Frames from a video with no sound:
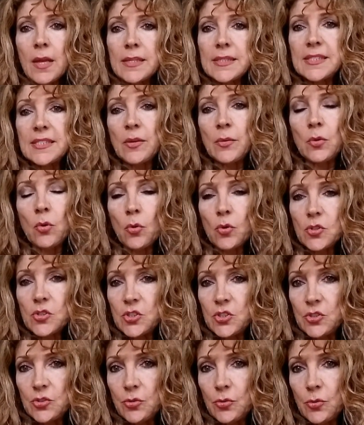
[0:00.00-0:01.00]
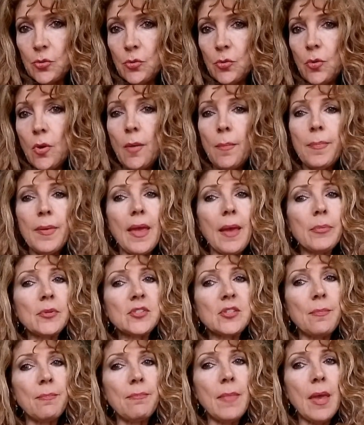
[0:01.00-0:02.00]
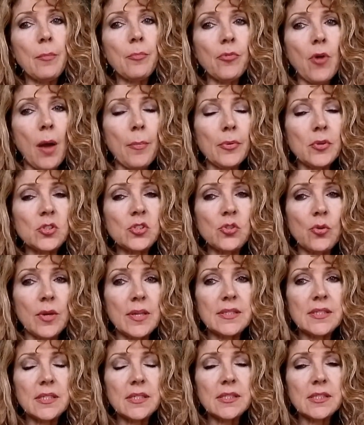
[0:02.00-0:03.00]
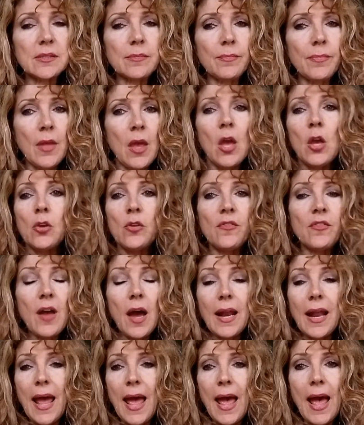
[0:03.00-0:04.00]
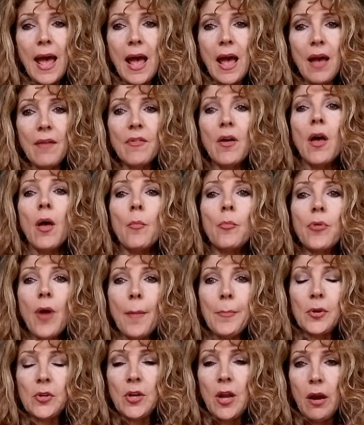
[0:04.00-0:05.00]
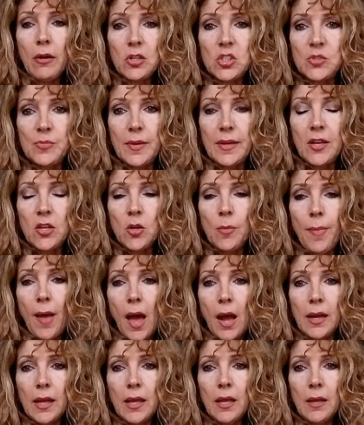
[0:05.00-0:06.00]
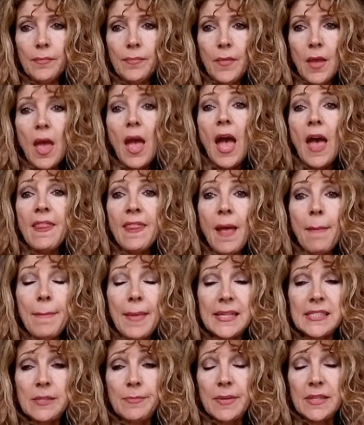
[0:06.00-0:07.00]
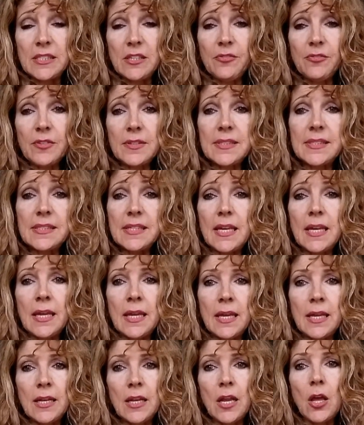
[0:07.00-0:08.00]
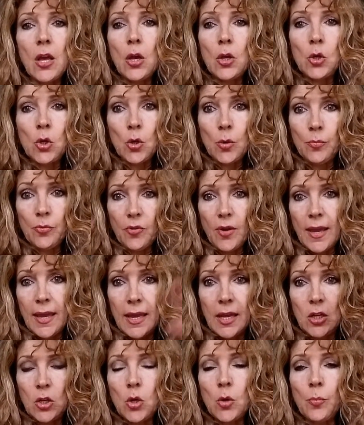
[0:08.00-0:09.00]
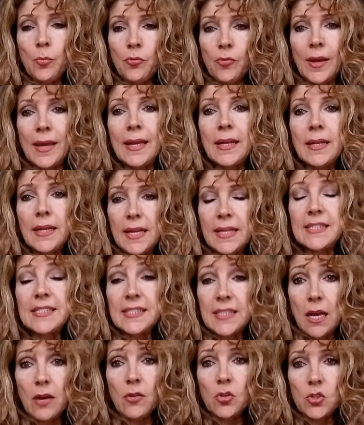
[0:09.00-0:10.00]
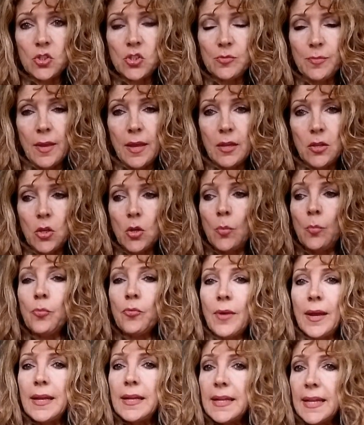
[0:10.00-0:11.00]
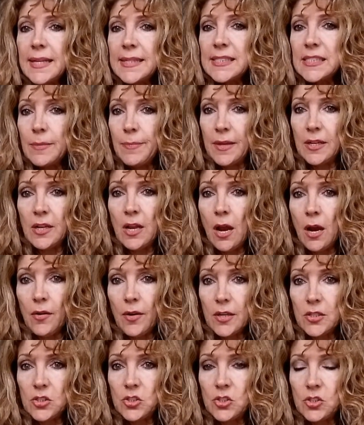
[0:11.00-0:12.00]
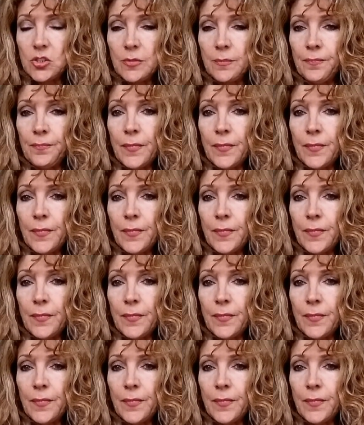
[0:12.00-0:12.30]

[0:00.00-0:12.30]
So in order to be able to make proper choices, you've got to have proper nourishment in your body, and that makes a big difference in your brain. Your brain needs nourishment. Your brain needs to be nourished.